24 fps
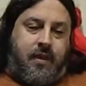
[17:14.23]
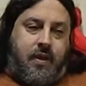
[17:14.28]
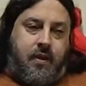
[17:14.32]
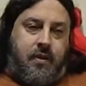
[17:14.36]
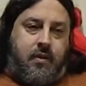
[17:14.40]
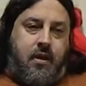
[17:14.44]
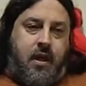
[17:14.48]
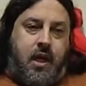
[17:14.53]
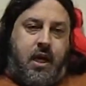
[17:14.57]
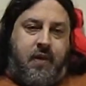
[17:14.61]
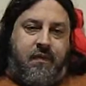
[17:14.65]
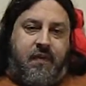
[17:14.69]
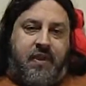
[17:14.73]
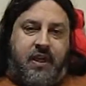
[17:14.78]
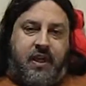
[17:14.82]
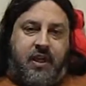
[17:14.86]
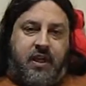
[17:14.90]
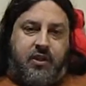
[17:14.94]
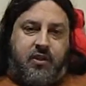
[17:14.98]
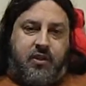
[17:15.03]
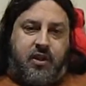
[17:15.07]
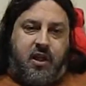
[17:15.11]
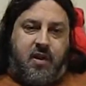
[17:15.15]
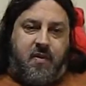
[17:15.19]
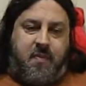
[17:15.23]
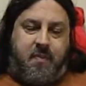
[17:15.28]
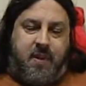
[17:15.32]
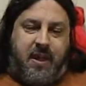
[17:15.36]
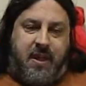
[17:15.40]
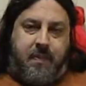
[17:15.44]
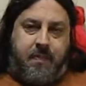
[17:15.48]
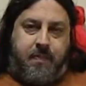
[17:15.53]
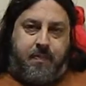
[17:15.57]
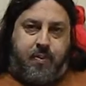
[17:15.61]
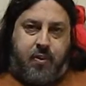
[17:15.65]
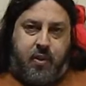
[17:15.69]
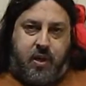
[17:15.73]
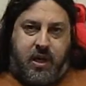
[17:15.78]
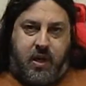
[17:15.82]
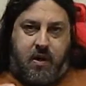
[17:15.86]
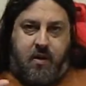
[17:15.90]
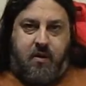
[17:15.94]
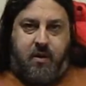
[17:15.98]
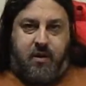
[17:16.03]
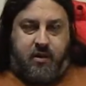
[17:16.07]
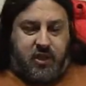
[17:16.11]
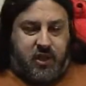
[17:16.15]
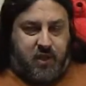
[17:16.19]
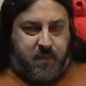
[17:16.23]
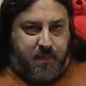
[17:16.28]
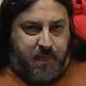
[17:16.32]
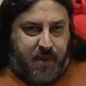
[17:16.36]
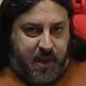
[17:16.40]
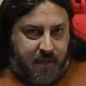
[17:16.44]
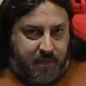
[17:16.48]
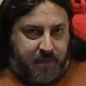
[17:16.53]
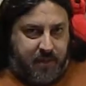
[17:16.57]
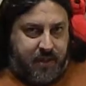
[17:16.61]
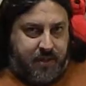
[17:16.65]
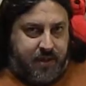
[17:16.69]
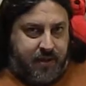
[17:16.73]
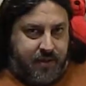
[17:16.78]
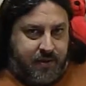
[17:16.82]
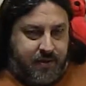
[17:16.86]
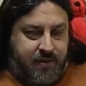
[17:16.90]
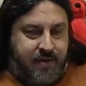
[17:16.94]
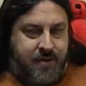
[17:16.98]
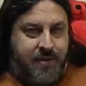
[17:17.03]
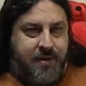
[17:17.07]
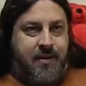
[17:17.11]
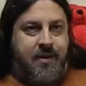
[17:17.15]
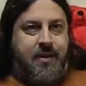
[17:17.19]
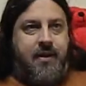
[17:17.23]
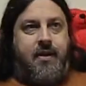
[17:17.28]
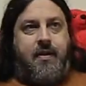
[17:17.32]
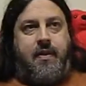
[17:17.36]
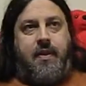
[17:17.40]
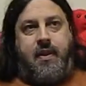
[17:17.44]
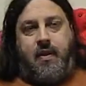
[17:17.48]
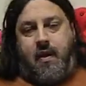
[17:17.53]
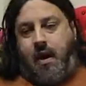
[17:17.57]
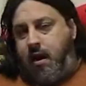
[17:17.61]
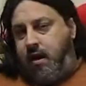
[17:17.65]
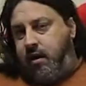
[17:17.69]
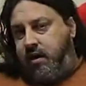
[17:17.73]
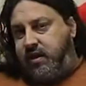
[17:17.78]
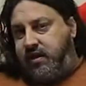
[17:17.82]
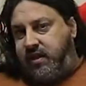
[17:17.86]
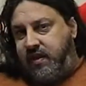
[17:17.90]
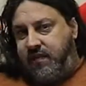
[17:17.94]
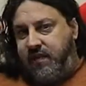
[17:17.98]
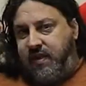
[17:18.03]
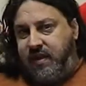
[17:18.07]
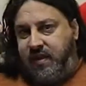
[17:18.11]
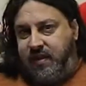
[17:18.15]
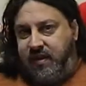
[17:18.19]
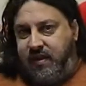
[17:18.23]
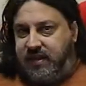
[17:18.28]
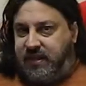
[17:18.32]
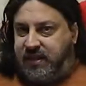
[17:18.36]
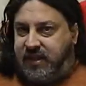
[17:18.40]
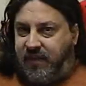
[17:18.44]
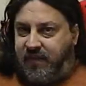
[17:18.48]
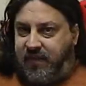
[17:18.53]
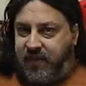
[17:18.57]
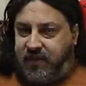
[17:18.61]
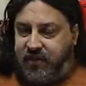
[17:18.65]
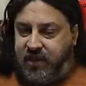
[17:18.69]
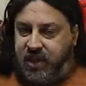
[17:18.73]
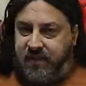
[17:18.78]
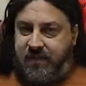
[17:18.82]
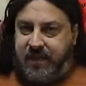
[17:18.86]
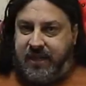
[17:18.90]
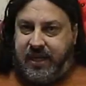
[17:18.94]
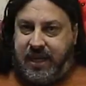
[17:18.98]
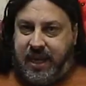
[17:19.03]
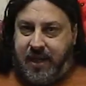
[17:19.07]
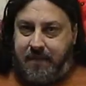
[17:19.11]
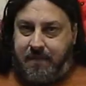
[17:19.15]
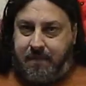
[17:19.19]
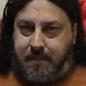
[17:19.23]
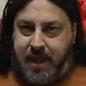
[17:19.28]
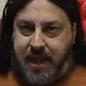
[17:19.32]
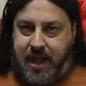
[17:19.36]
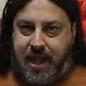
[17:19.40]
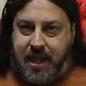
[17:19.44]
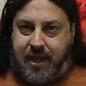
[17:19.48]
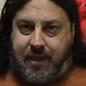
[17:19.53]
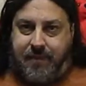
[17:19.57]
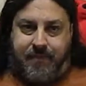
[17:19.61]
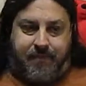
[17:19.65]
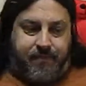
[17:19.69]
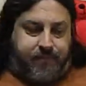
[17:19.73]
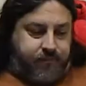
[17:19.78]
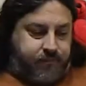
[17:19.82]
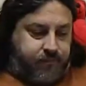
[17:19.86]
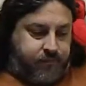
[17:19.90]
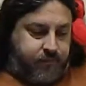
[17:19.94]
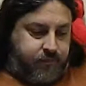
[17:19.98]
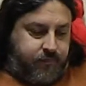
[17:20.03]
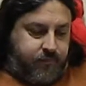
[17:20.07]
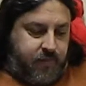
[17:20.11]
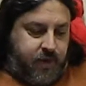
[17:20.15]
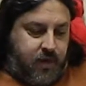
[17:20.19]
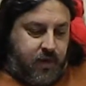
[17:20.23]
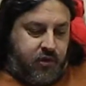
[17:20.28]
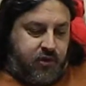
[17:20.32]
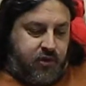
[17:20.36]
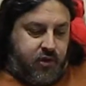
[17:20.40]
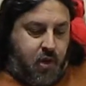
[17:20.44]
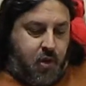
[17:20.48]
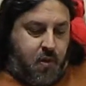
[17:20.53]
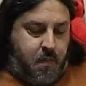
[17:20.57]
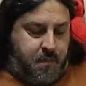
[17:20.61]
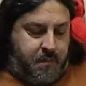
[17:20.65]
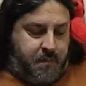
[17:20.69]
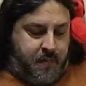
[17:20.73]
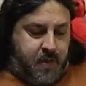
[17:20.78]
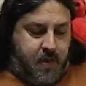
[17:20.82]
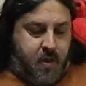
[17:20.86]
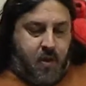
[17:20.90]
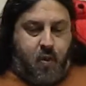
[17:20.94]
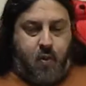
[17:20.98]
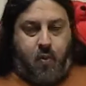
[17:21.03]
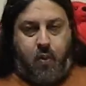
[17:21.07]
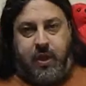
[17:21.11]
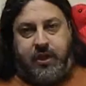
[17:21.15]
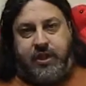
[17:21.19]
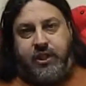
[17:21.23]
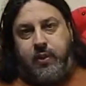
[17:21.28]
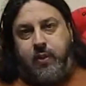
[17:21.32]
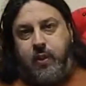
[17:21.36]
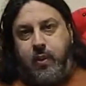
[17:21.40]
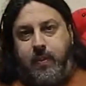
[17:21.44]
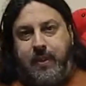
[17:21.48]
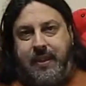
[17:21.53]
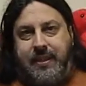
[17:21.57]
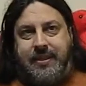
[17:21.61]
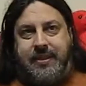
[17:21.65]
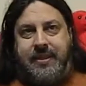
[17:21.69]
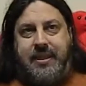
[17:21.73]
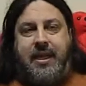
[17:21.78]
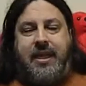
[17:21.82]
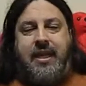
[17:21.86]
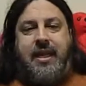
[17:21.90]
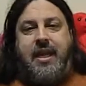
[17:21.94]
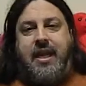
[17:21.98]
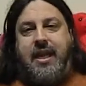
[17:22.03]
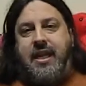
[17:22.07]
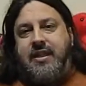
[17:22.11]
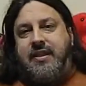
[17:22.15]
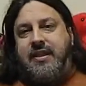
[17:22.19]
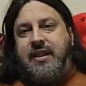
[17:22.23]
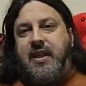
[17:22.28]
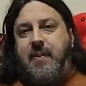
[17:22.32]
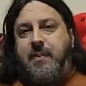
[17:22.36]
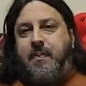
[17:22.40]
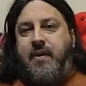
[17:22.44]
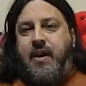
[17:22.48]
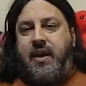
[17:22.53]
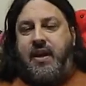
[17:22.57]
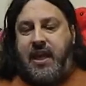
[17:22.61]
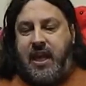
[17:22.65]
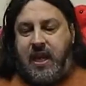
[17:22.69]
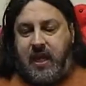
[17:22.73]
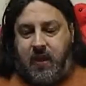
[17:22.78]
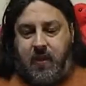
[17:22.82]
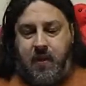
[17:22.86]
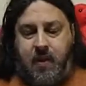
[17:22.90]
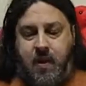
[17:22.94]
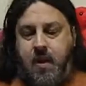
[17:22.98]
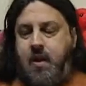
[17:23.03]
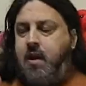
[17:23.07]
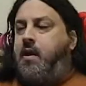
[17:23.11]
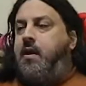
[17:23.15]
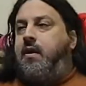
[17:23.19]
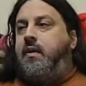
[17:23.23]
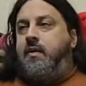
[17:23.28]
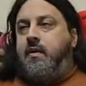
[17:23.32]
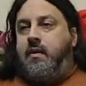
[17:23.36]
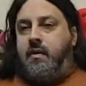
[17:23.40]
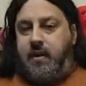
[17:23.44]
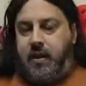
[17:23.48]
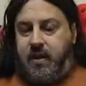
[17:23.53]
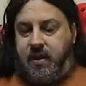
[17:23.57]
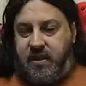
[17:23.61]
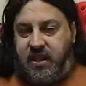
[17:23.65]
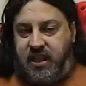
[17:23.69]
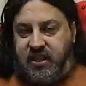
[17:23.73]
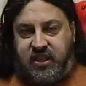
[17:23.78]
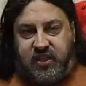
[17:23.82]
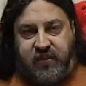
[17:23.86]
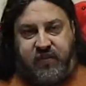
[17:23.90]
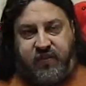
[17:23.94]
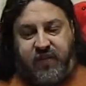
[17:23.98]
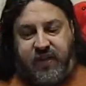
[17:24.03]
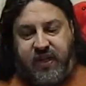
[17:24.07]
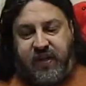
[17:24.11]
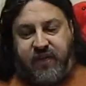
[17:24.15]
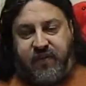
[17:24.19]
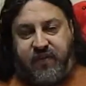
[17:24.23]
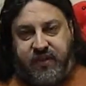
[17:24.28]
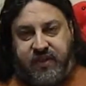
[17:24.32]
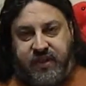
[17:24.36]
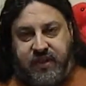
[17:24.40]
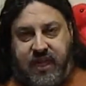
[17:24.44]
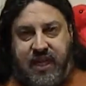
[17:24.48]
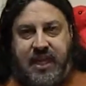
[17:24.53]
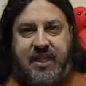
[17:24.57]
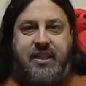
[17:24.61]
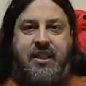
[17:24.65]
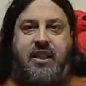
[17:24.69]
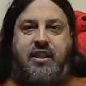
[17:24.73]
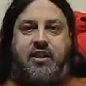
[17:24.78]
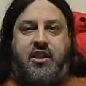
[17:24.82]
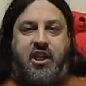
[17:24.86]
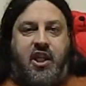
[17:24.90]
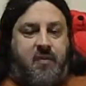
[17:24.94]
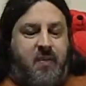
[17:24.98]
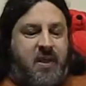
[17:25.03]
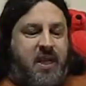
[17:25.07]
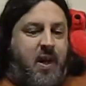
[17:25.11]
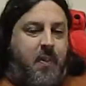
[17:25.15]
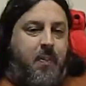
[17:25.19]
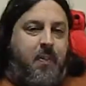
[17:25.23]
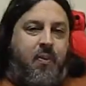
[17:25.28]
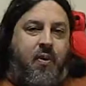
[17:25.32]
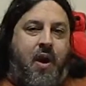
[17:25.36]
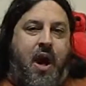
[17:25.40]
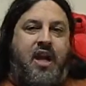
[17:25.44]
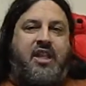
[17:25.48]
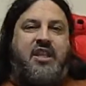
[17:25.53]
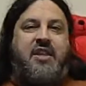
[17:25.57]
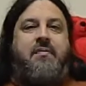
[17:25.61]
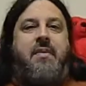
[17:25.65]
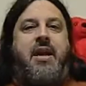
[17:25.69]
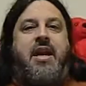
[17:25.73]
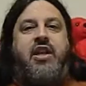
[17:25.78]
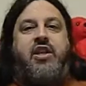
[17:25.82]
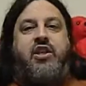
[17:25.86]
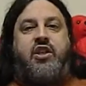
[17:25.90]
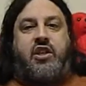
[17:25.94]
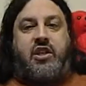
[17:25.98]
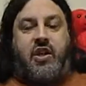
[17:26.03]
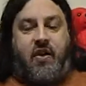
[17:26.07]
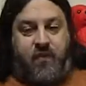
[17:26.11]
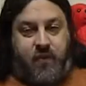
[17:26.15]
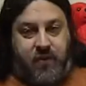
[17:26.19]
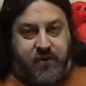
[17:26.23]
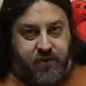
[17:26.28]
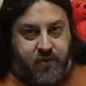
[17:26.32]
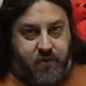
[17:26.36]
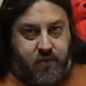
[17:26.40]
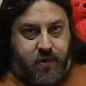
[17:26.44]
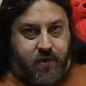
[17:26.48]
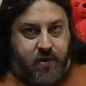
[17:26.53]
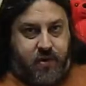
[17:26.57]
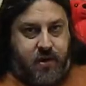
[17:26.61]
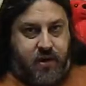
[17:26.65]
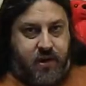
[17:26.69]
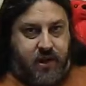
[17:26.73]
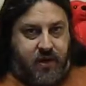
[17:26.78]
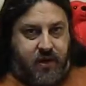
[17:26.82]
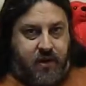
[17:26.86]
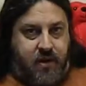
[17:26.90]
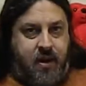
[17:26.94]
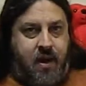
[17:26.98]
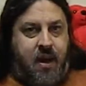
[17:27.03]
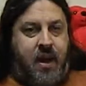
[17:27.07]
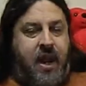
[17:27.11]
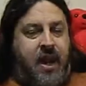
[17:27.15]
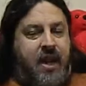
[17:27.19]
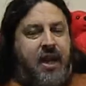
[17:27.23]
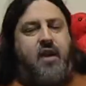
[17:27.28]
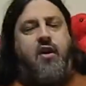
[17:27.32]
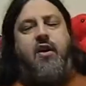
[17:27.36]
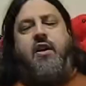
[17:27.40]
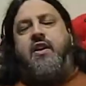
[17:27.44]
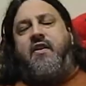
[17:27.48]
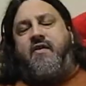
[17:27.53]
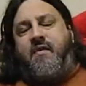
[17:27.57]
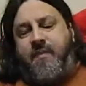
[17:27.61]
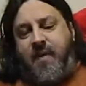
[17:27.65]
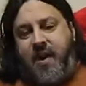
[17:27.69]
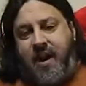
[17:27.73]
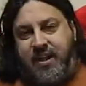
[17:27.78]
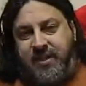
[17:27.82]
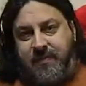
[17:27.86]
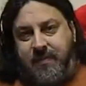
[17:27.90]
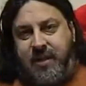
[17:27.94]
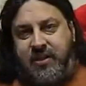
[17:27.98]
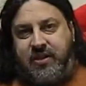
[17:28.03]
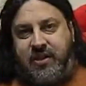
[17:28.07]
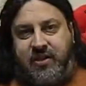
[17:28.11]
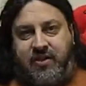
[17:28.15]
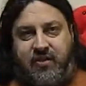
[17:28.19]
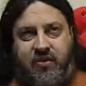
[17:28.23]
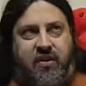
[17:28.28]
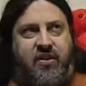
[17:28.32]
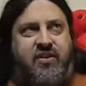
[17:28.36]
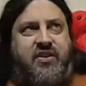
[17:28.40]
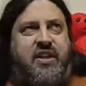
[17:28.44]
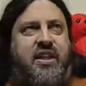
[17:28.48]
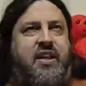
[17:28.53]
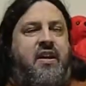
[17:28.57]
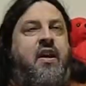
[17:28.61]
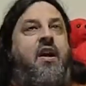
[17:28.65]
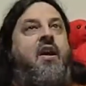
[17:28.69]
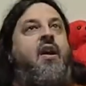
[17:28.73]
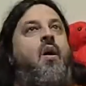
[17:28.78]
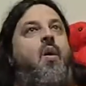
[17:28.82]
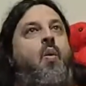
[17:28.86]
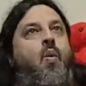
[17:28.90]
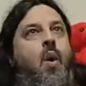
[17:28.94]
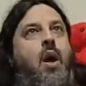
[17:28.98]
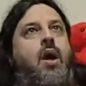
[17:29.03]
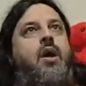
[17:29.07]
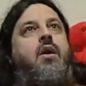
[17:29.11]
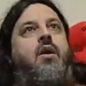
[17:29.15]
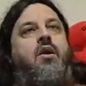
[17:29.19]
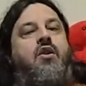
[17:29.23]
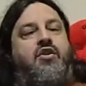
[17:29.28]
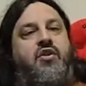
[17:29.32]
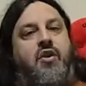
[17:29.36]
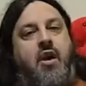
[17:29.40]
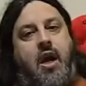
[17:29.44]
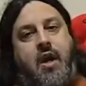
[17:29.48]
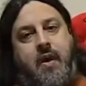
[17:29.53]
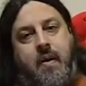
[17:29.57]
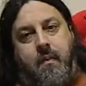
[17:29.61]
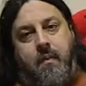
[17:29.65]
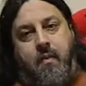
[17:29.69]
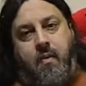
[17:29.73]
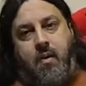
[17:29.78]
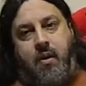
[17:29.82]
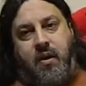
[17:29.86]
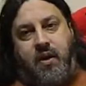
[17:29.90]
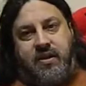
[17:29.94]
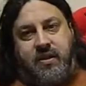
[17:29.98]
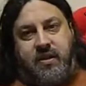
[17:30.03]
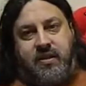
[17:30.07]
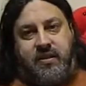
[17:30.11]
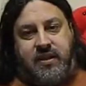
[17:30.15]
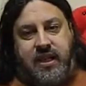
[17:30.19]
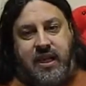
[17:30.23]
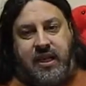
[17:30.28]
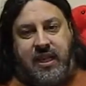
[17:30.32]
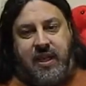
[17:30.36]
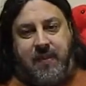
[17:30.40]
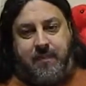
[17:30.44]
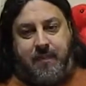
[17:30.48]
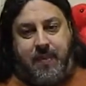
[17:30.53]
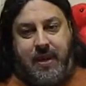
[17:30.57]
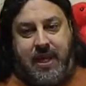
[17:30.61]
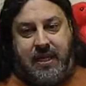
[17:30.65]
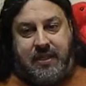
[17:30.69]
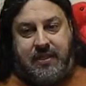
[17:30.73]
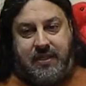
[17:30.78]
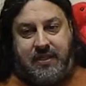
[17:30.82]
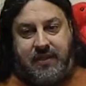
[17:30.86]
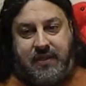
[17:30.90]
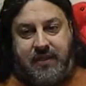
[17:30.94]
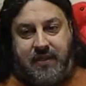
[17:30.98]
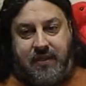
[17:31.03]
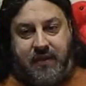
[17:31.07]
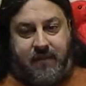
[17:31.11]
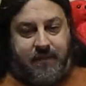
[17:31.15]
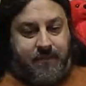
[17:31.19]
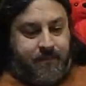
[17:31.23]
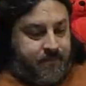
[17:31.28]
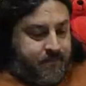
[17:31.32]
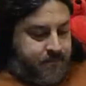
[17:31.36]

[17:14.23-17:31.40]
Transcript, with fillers: Not everything is going to be put out to the public. There are stuff. There is stuff that's going to be kept back. So what you will be seeing is, an, again. And this is fitting for science, it's going to be an approximation of what's going on here. And a good enough approximation to sort of see what goes on on more or less a daily basis here.